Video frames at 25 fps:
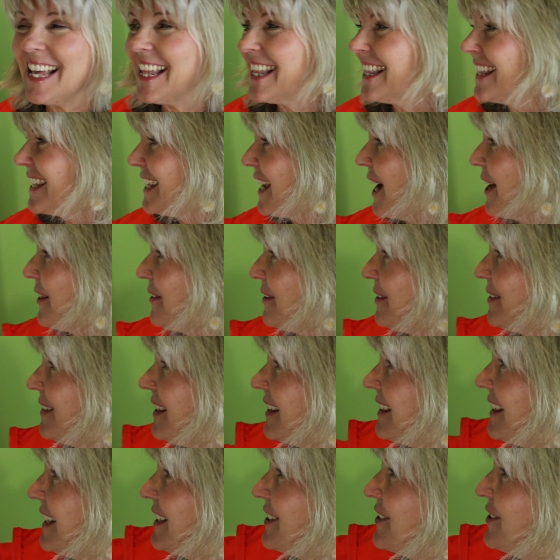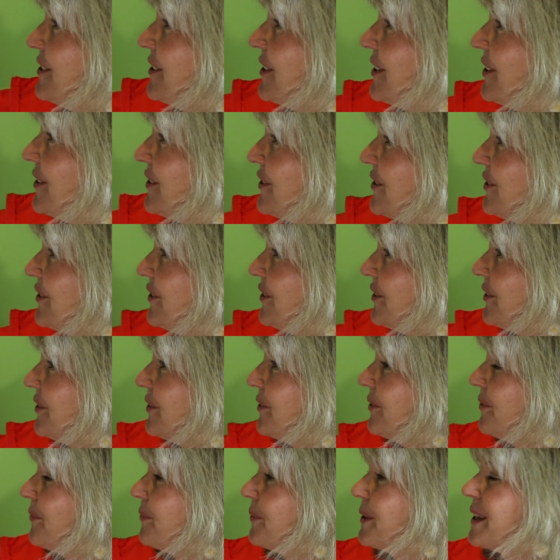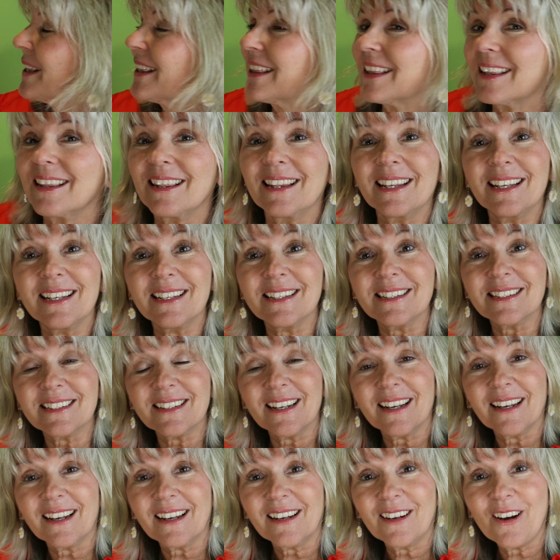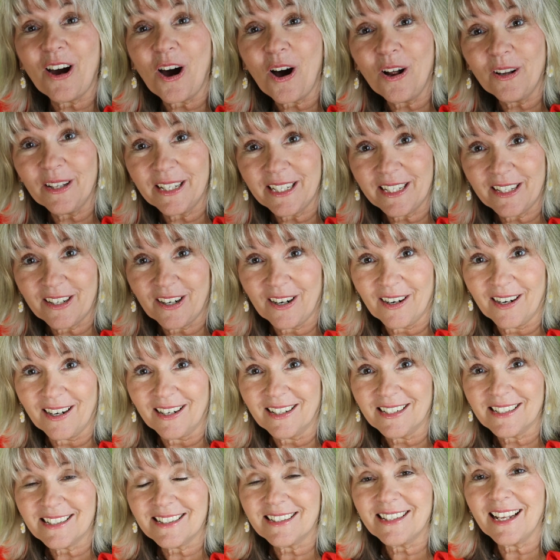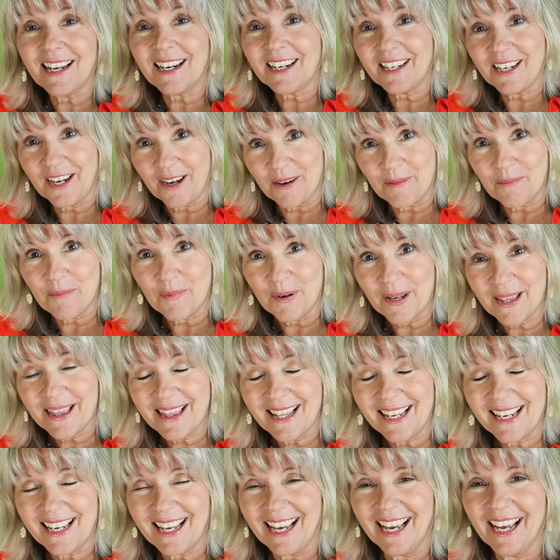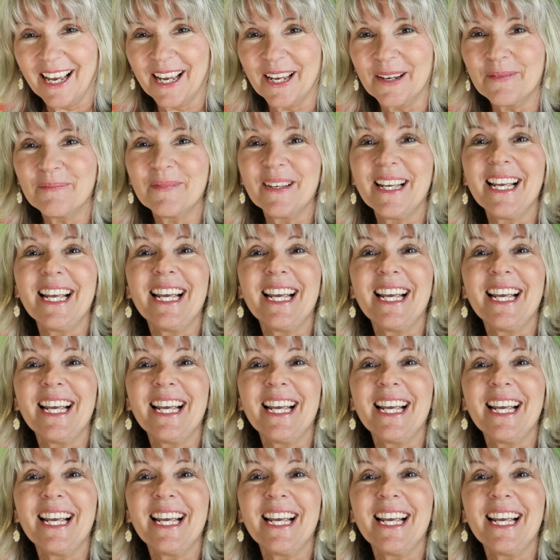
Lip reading: The other thing that you can do with these calling cards that come with the game